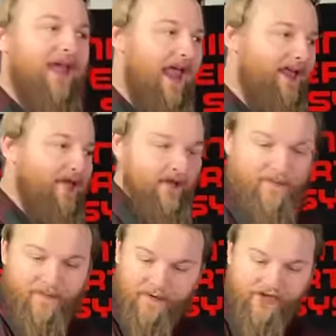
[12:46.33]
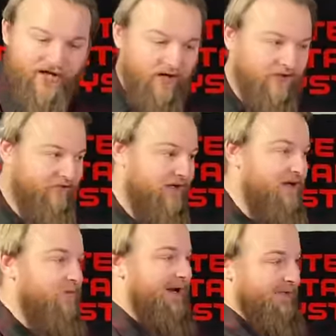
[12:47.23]
Hang out. You can put chairs over
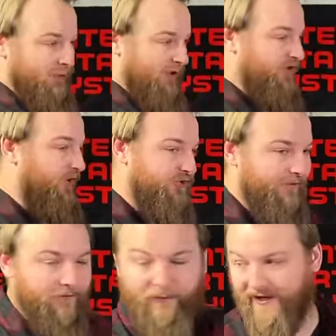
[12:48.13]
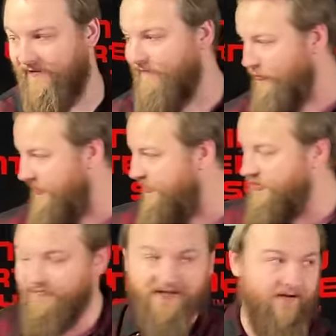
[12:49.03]
here. We can roll our chairs over. We have folding
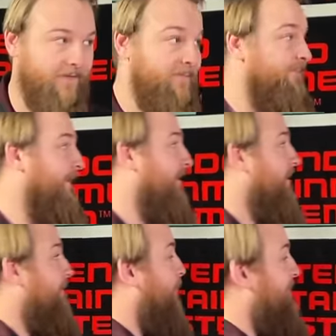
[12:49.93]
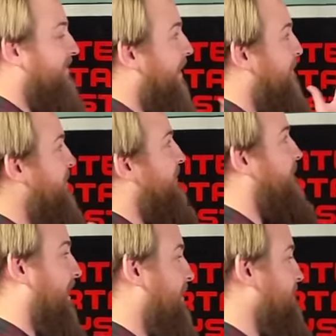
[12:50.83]
chairs over here. But we just got a bunch
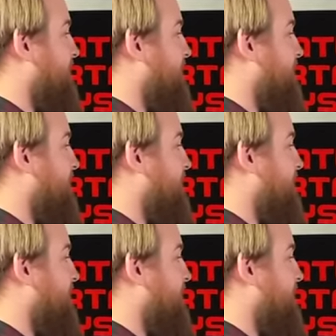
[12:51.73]
of random